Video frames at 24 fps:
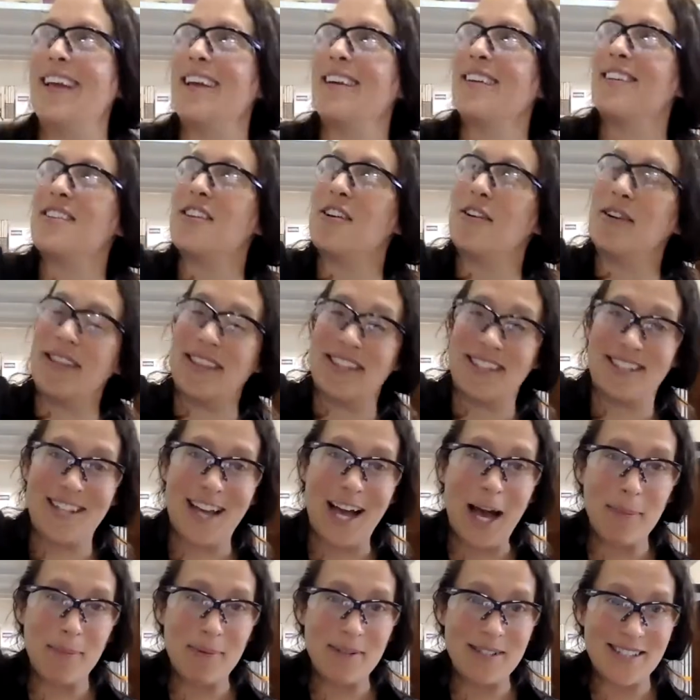So at the
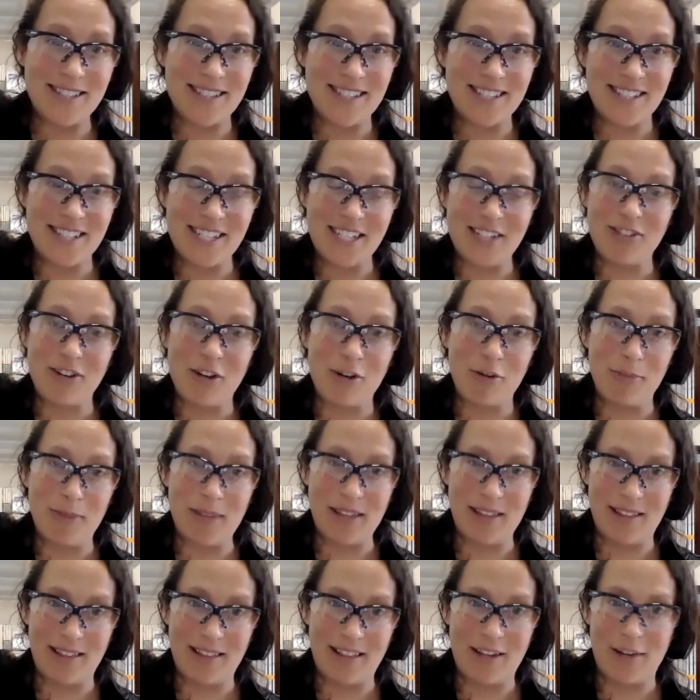top is the 0
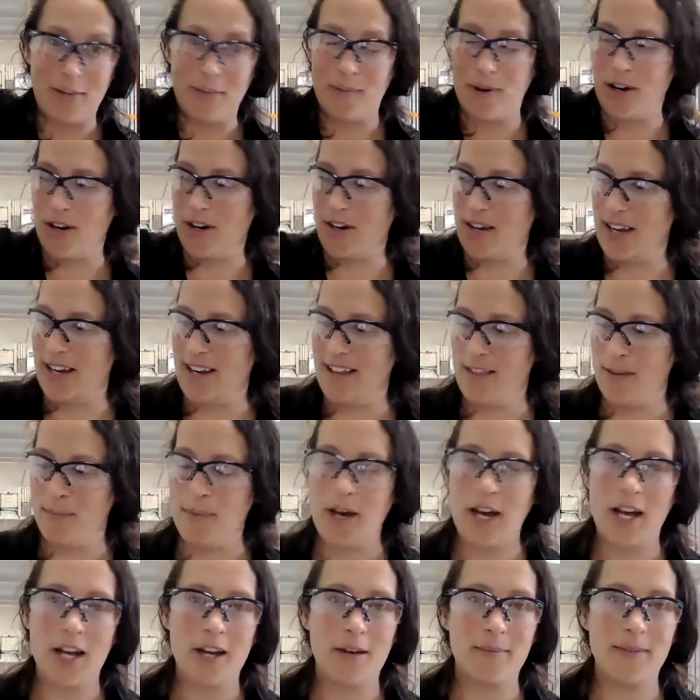milliliter mark, and at the
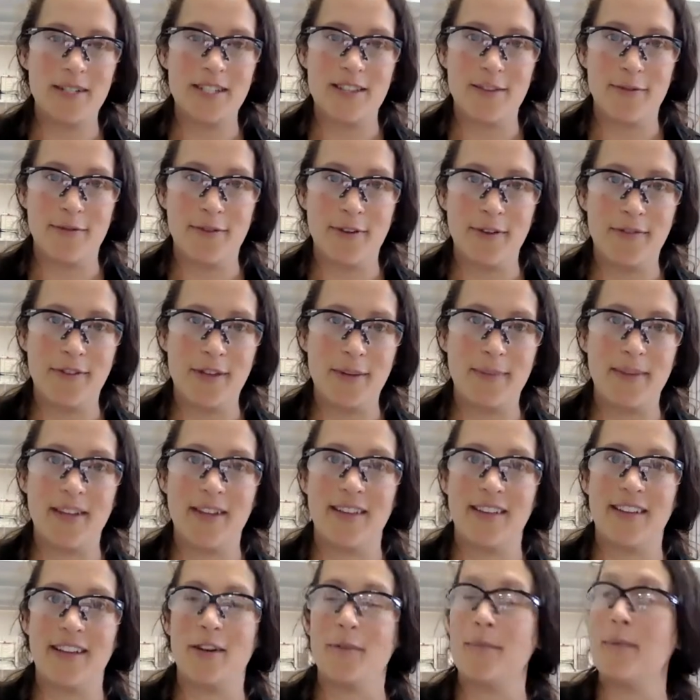bottom is the 50
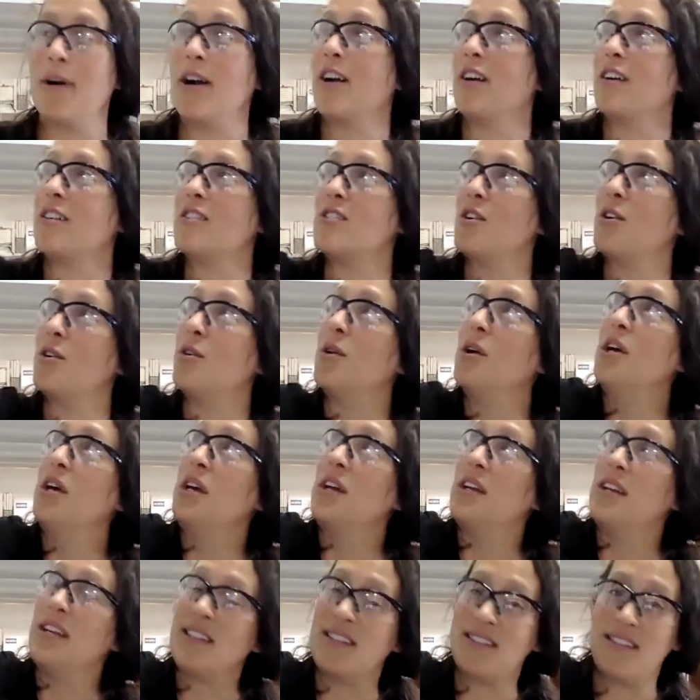milliliter mark. So
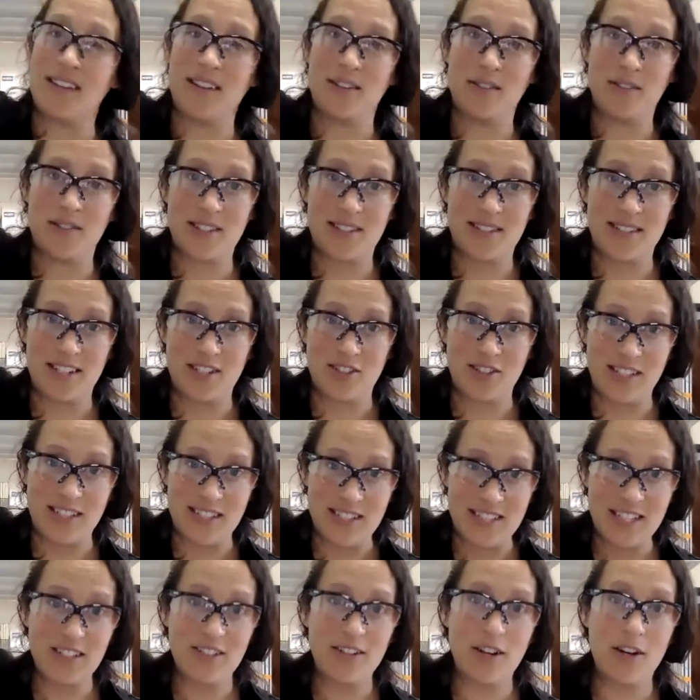it goes essentially
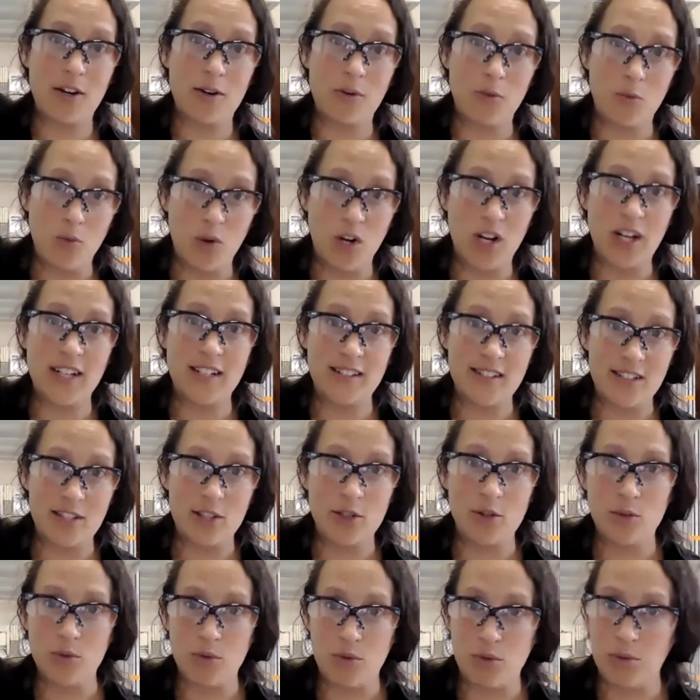0, 1,
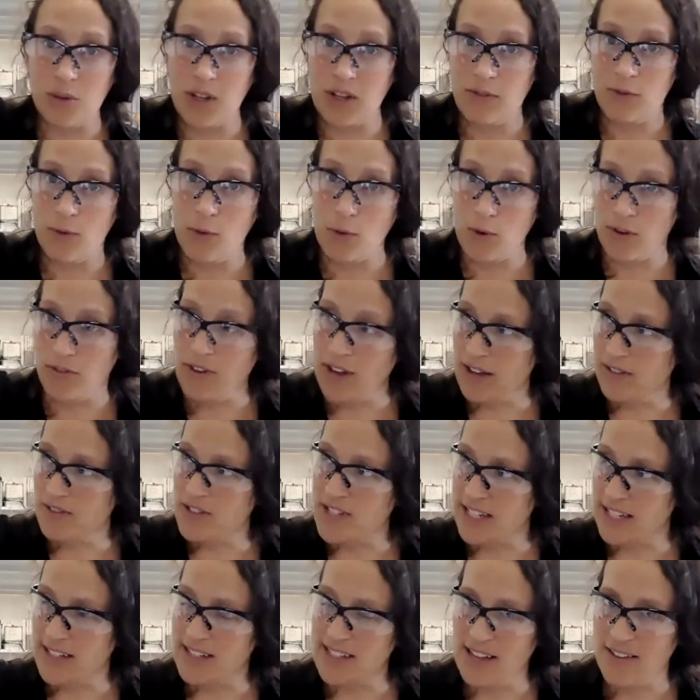2, 3, 4, 5,
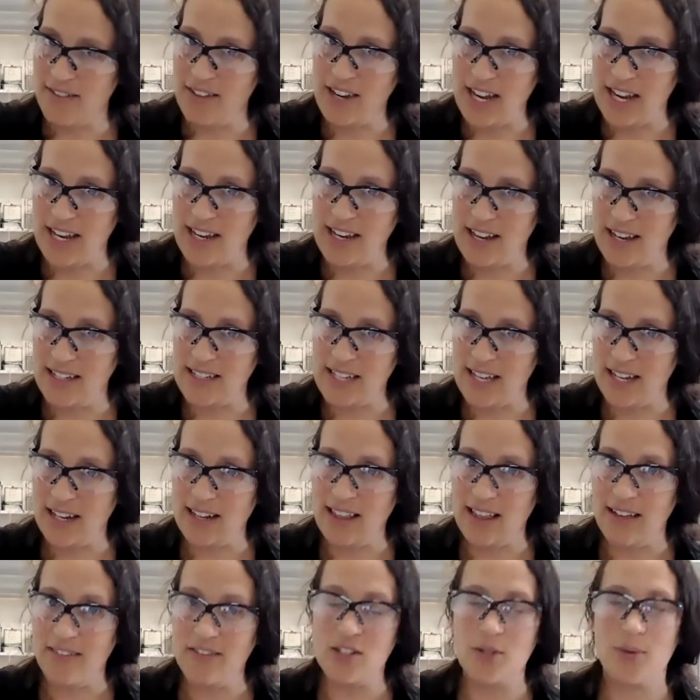6, 7, 8, 9, 10,
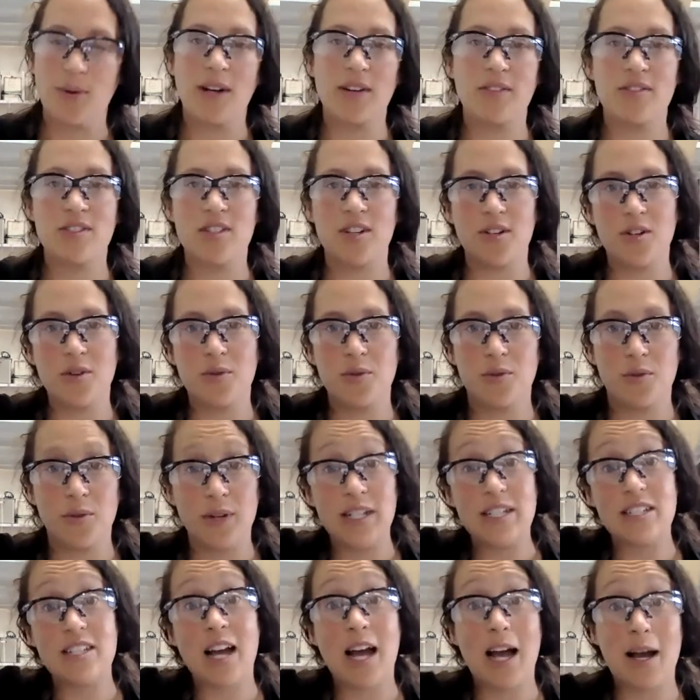11, 12. So you would
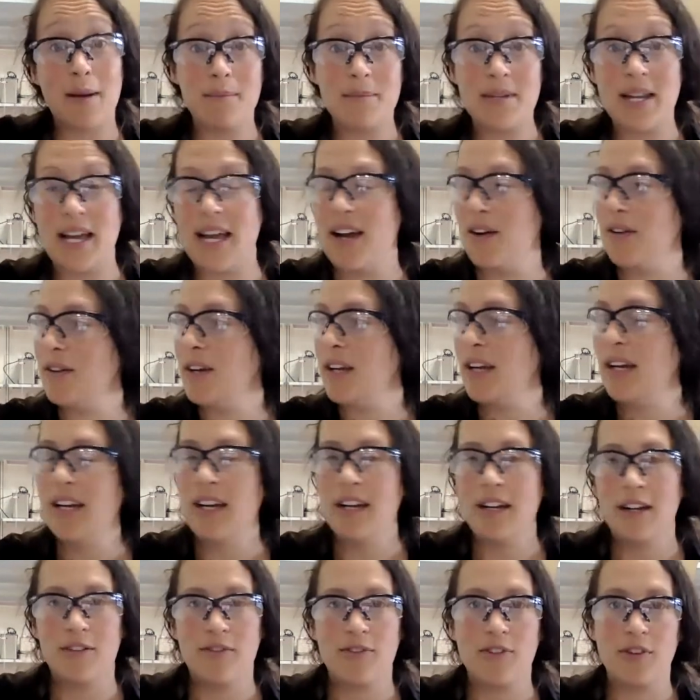read top down
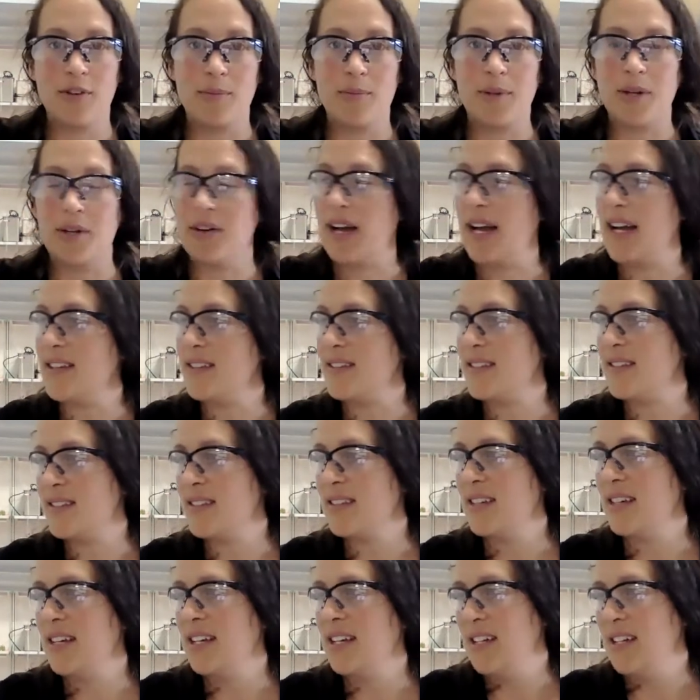for burettes.